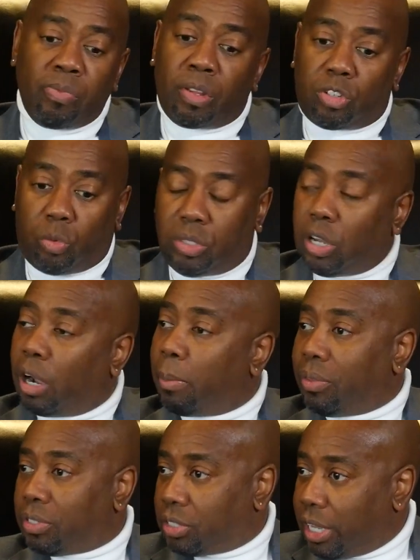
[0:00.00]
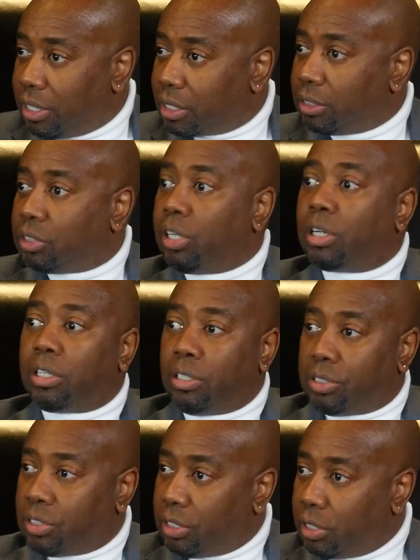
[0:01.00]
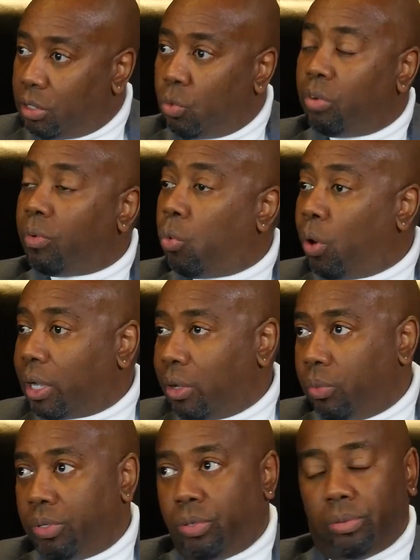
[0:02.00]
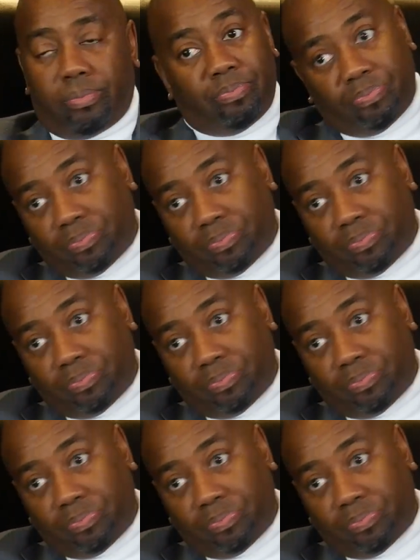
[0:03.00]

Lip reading: So we talk about the state of Kentucky, the city of Louisville. What can we do?